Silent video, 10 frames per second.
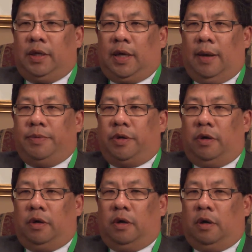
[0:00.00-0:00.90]
cups
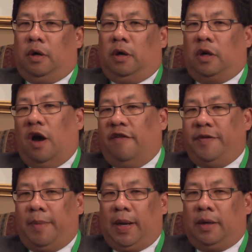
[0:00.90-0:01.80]
or, or, or,
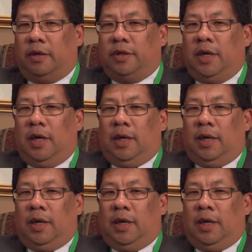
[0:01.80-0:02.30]
coffee makers.